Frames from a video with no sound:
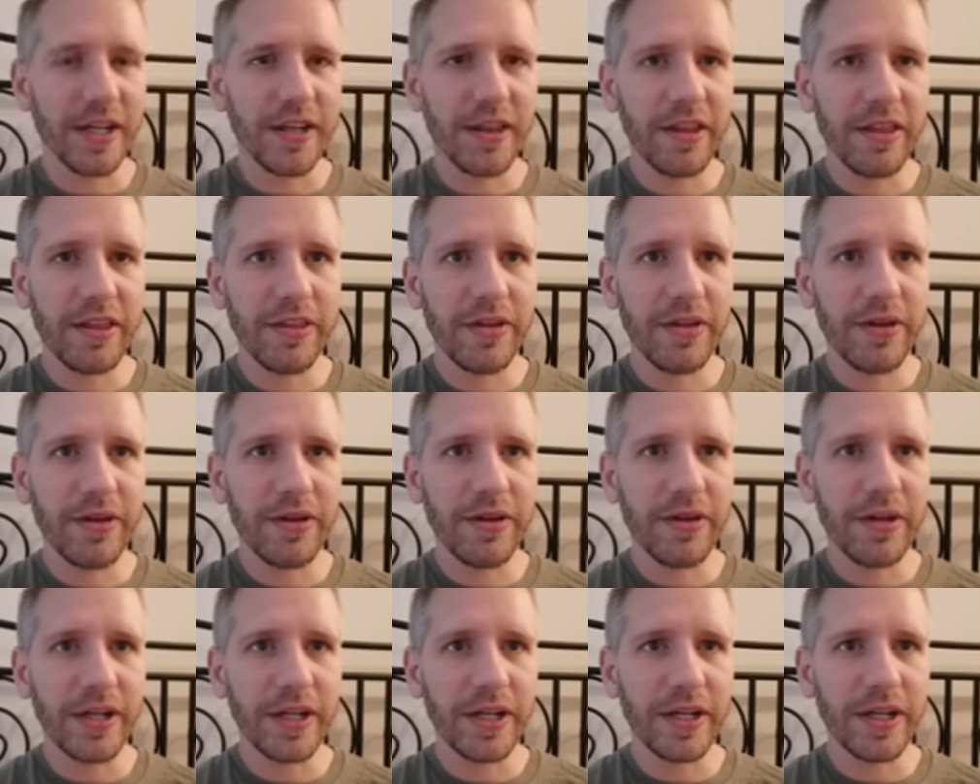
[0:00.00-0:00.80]

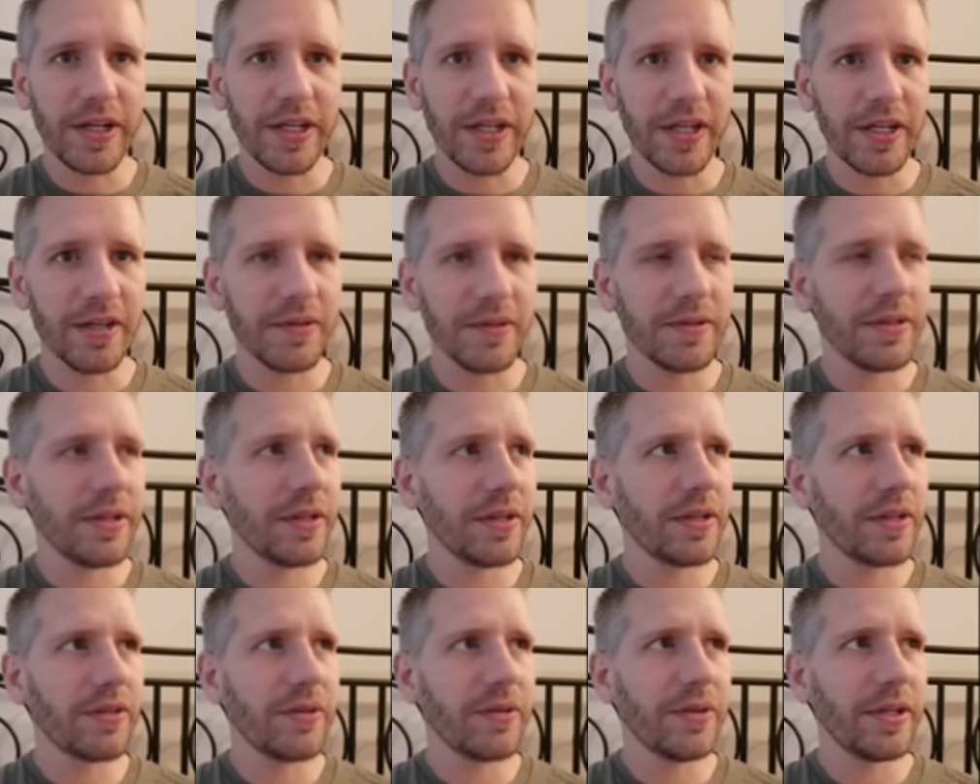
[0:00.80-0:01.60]
30,
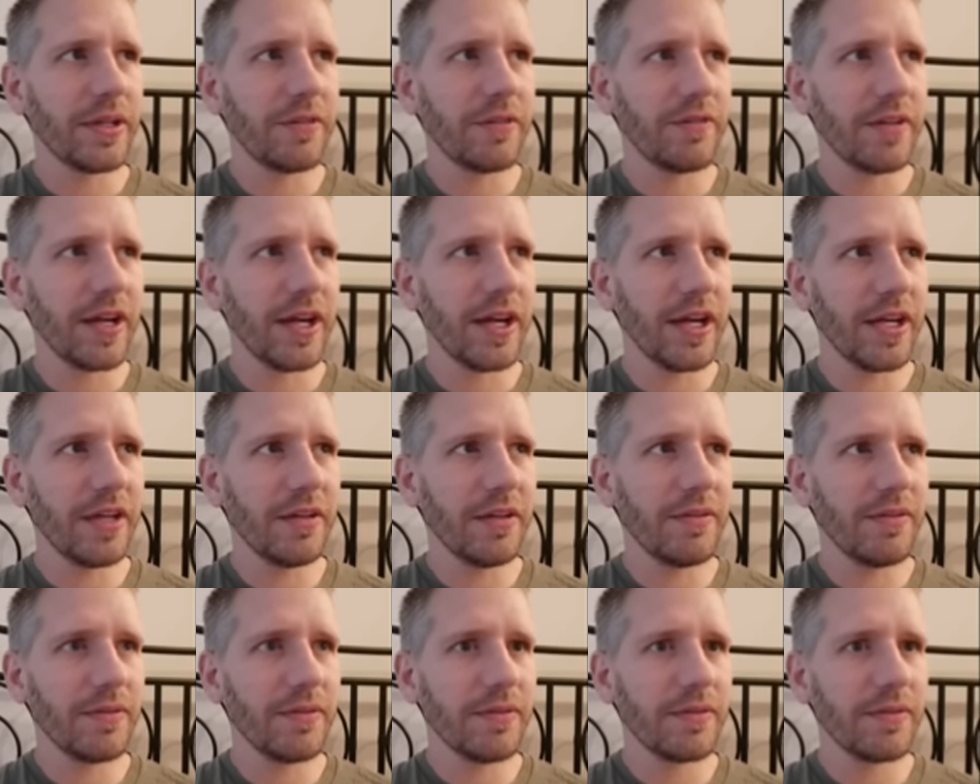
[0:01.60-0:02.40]

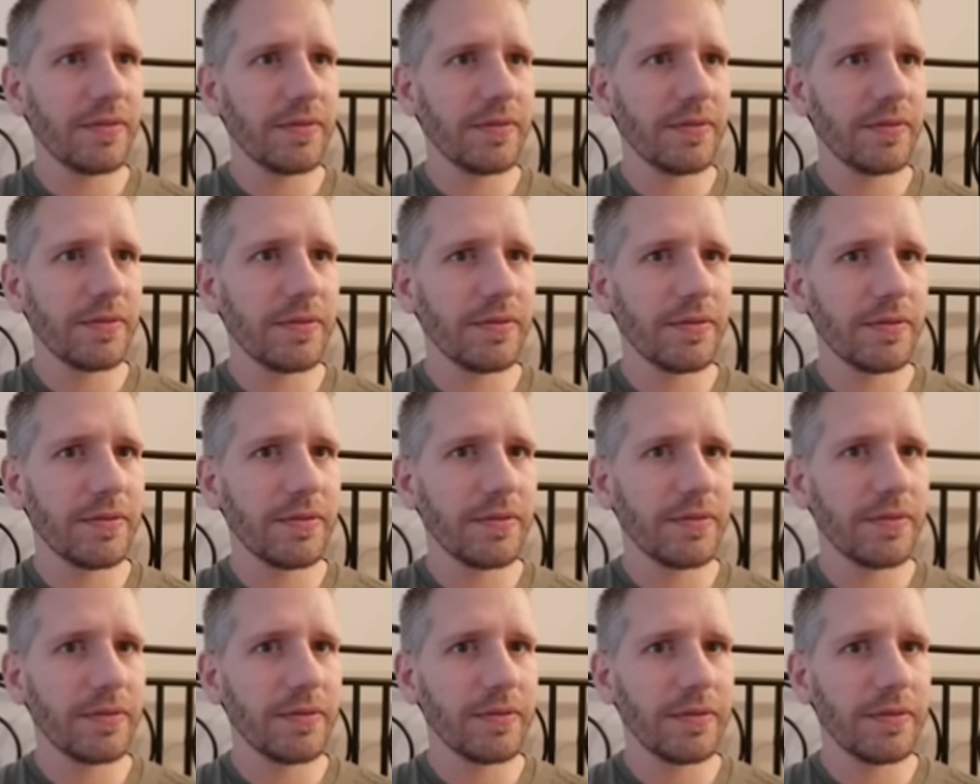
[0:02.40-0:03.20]
35?
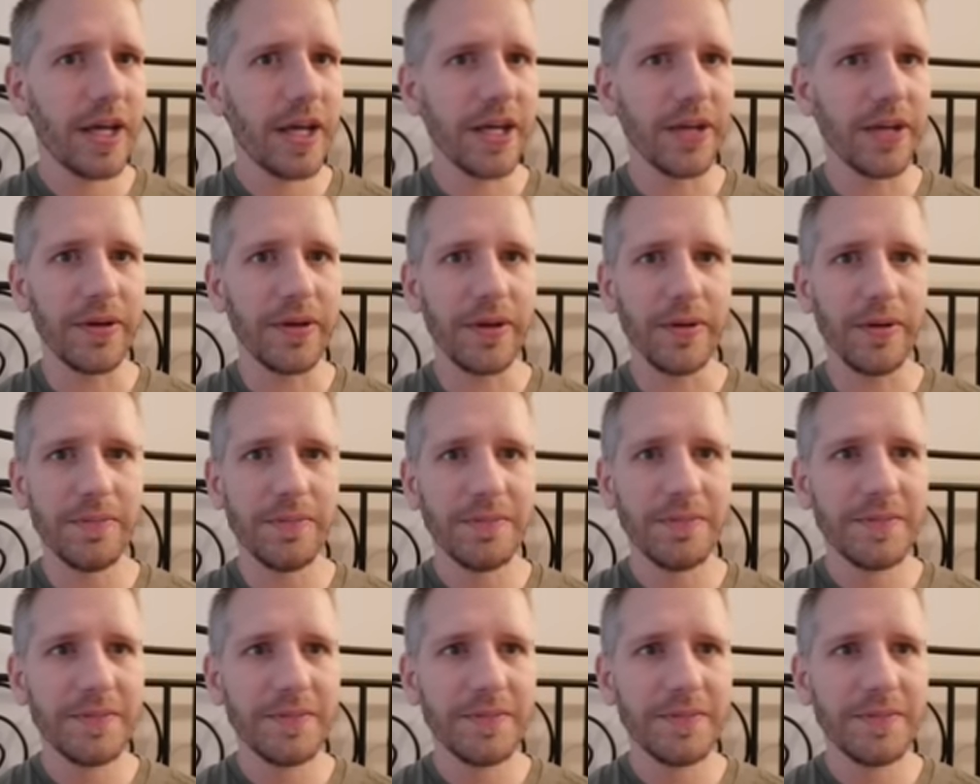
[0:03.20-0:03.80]
I don't know.